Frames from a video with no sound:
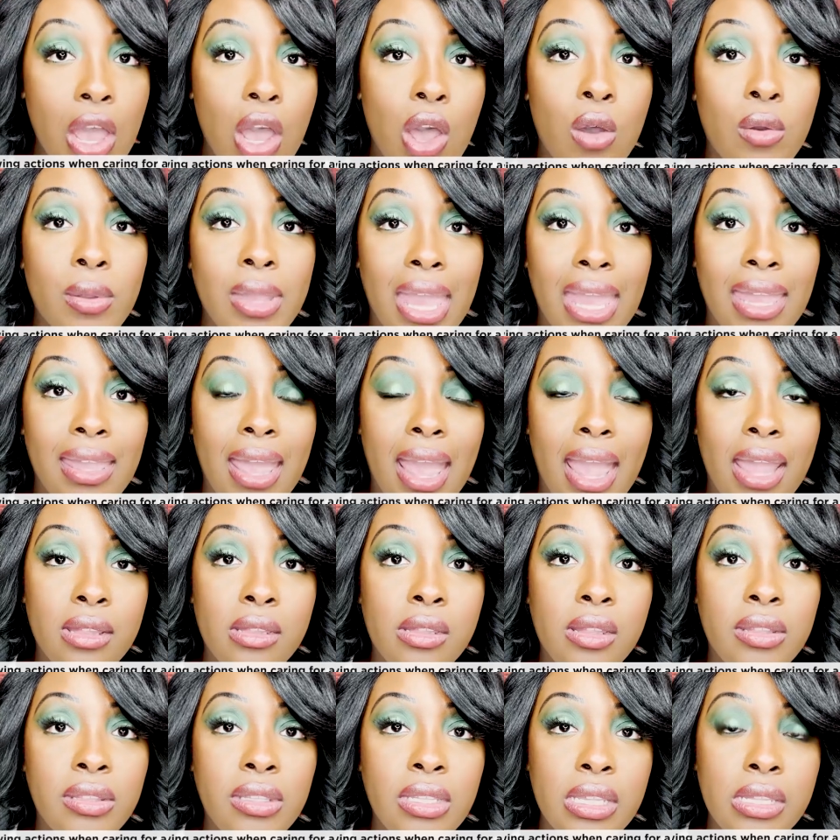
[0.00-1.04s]
Okay,
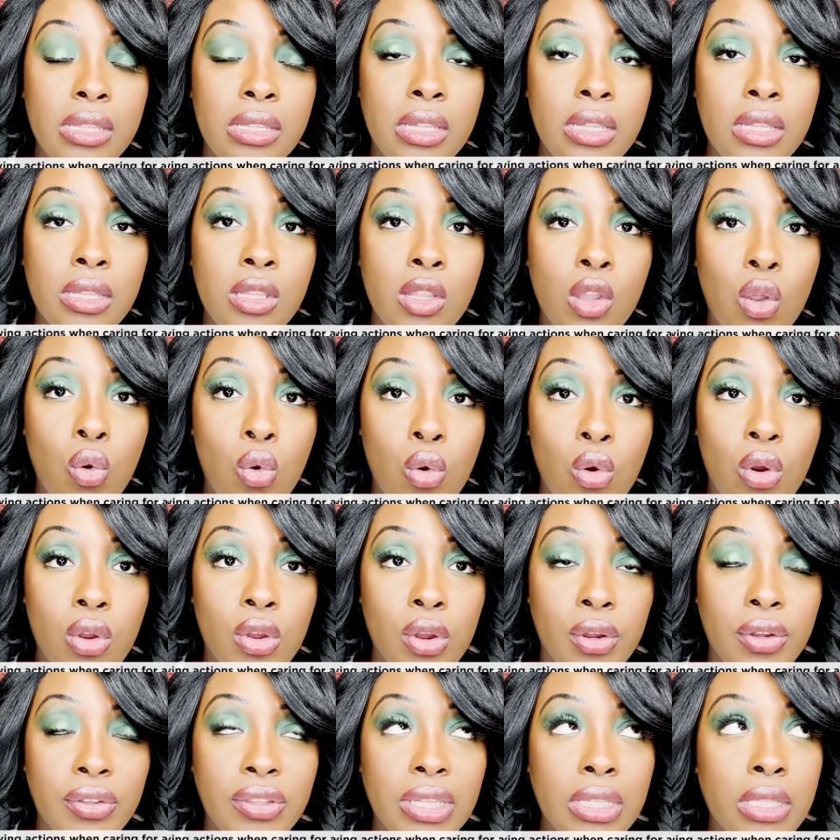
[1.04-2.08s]
guys, this is the
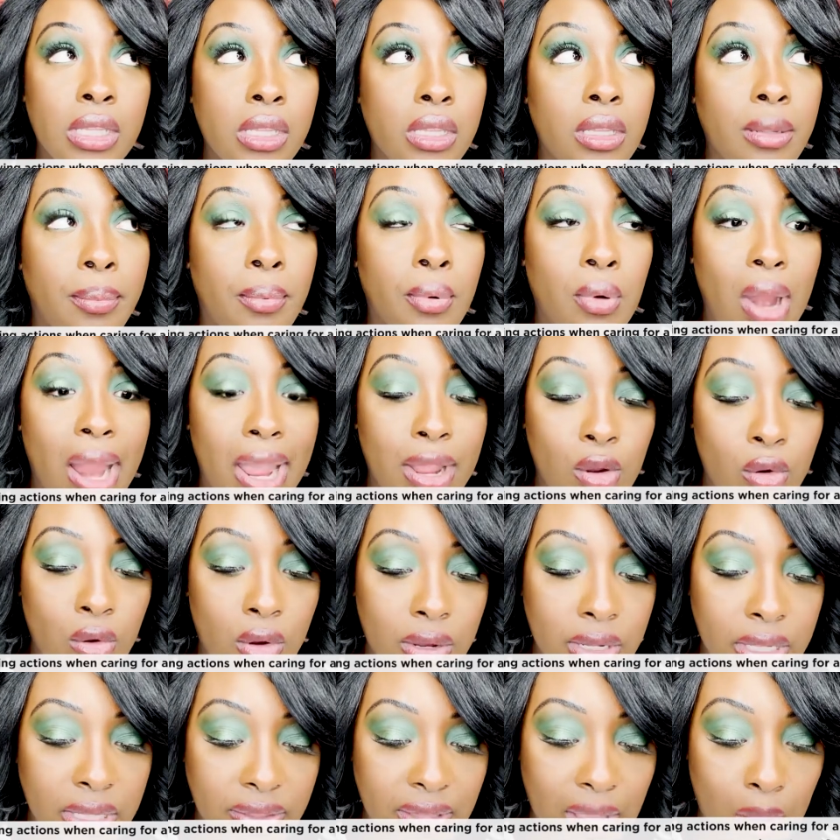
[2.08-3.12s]
order. This is the
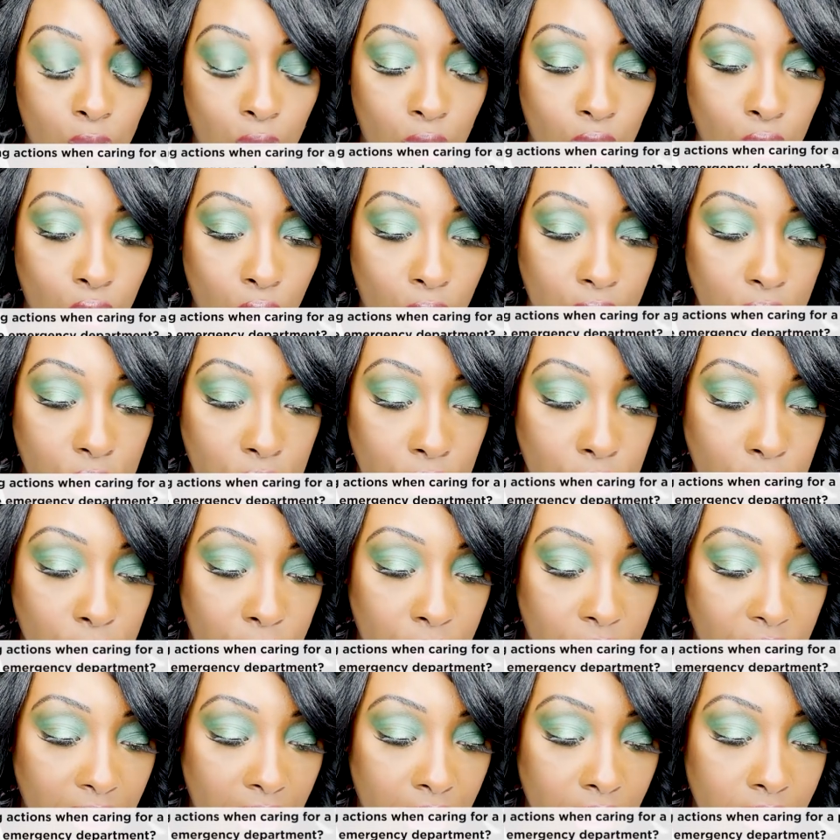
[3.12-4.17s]
priority that we're going to do
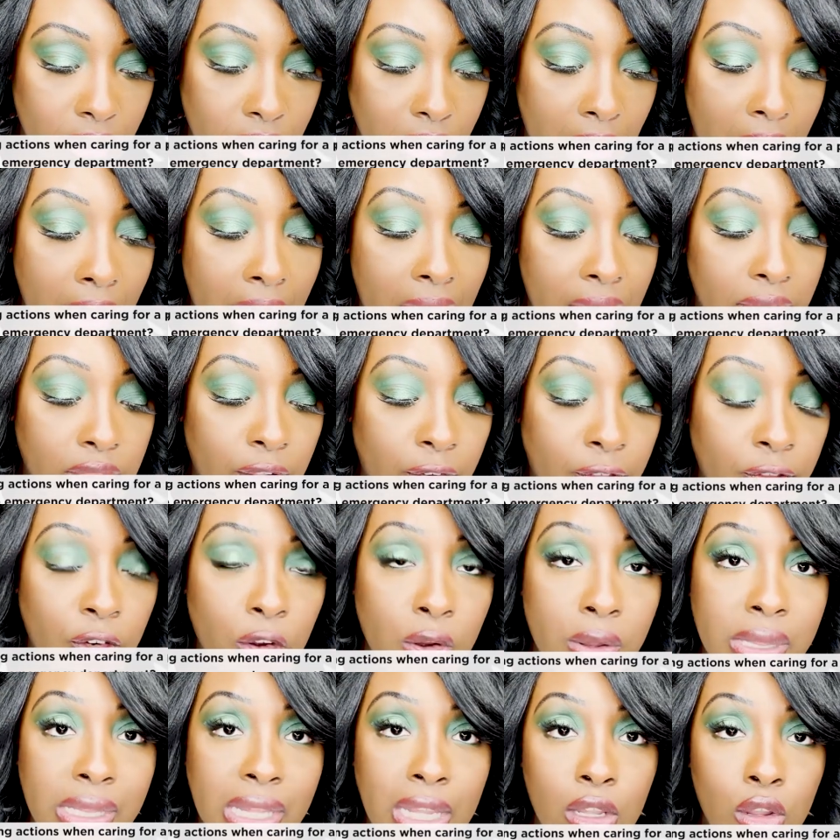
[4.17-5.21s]
things. The
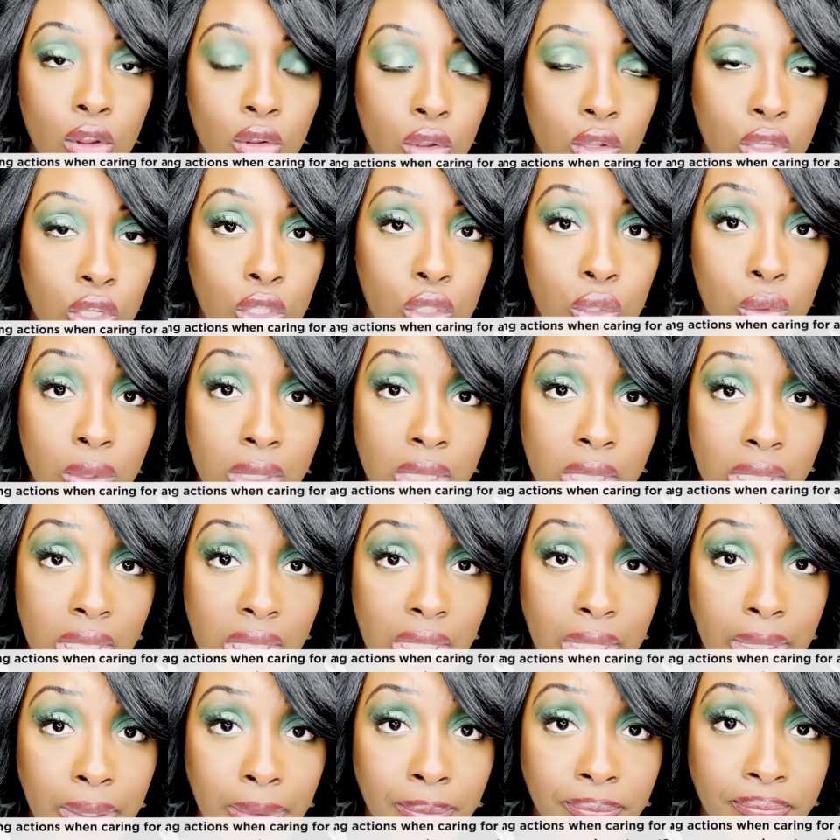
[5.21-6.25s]
first thing you're going to do is
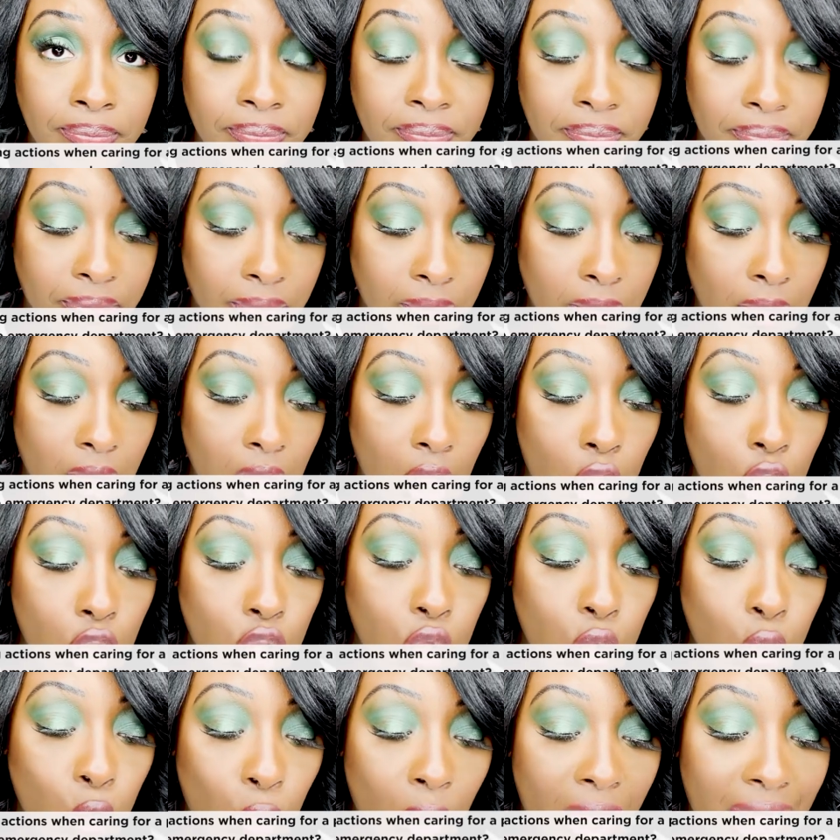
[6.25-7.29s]
see.
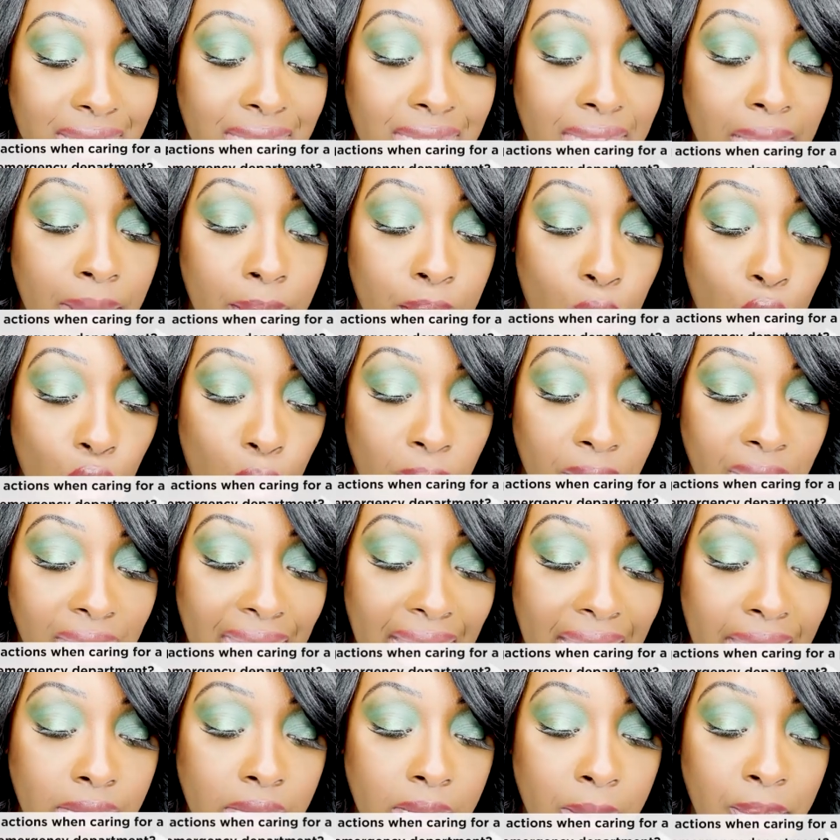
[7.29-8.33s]
You want to
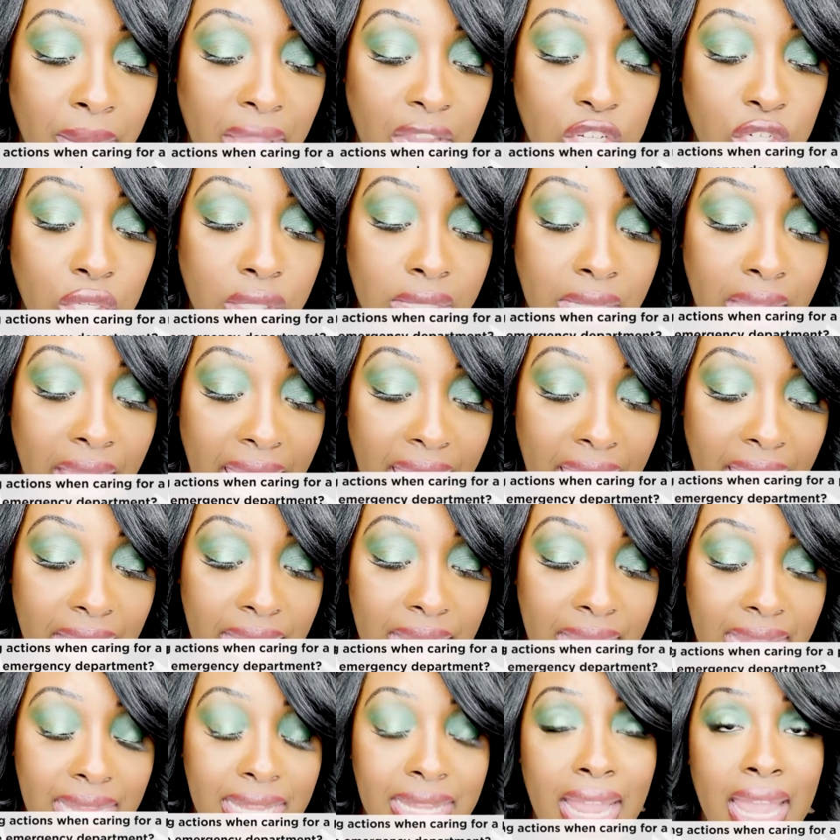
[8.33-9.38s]
immobilize the patient's
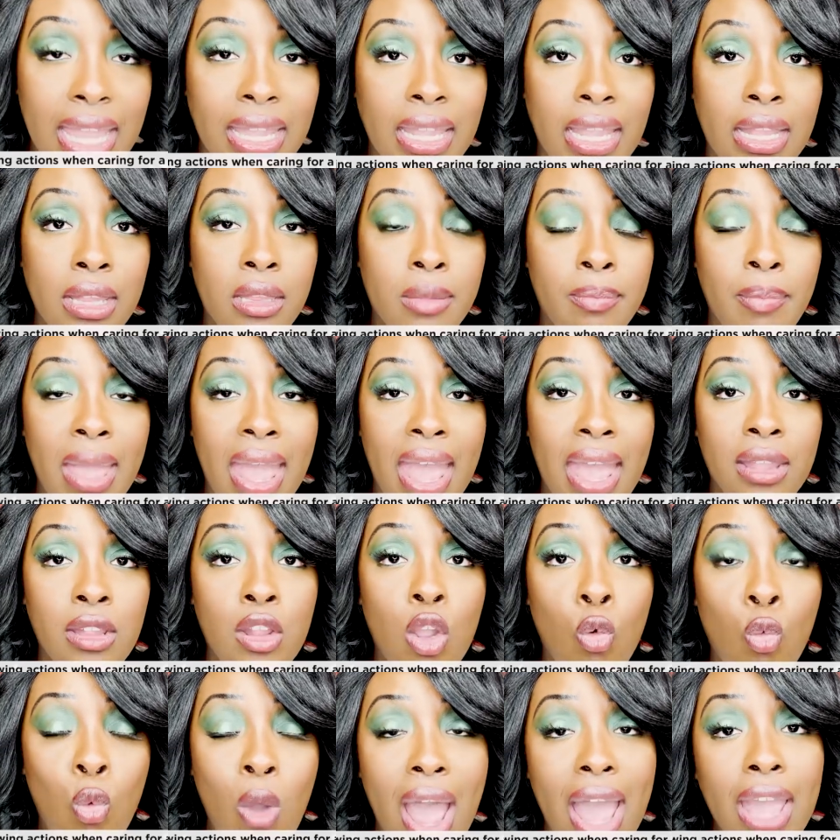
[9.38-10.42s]
head, neck, and spine.
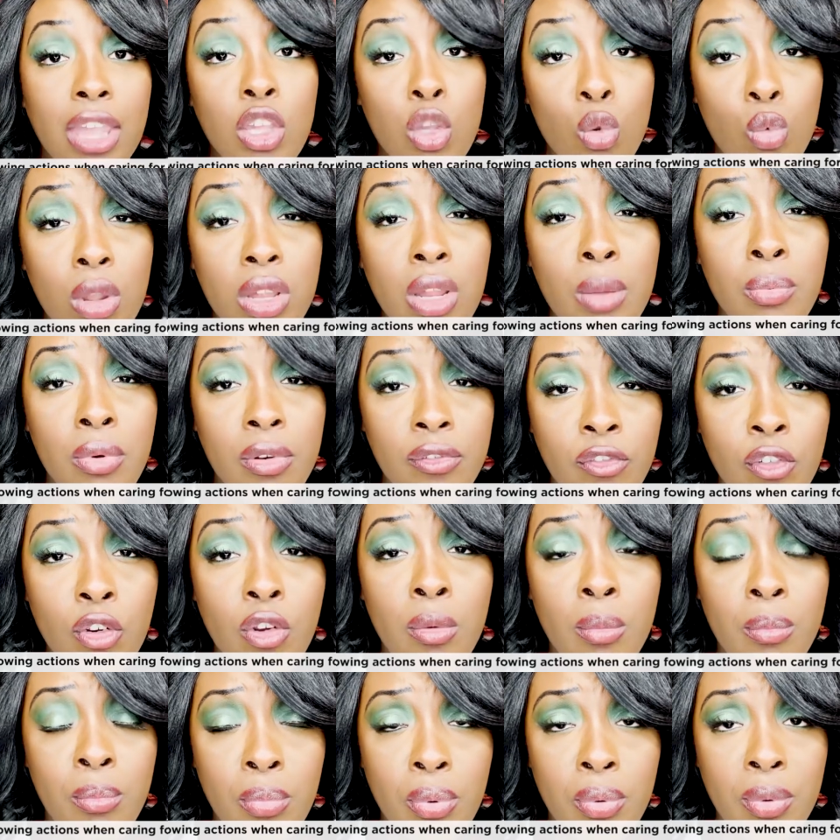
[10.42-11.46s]
Why? You want to
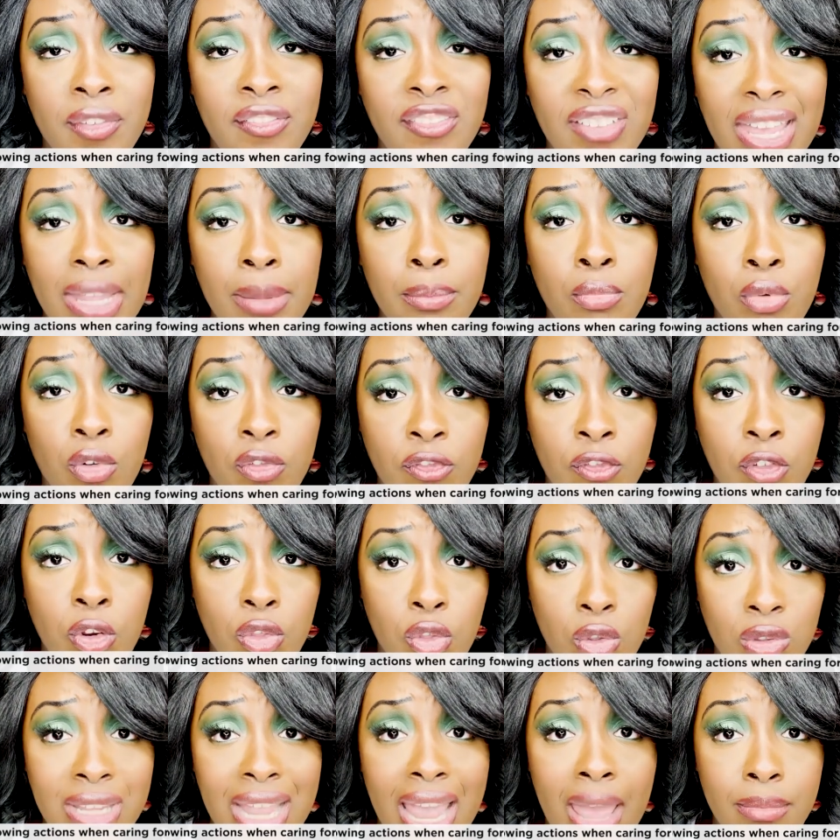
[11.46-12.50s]
prefer, prevent
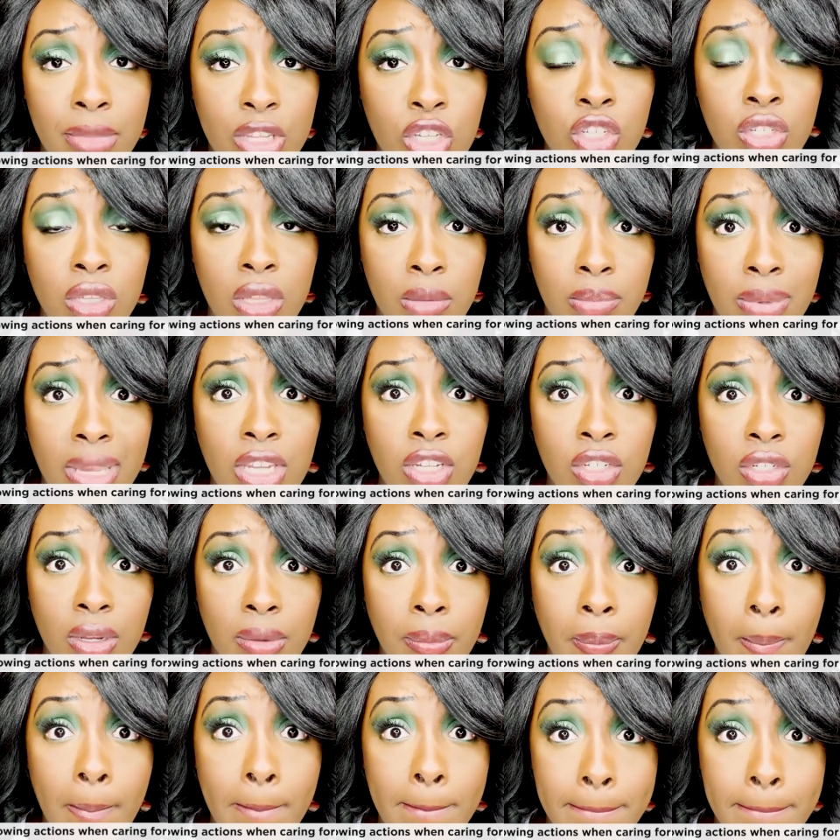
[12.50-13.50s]
further damage to the patient.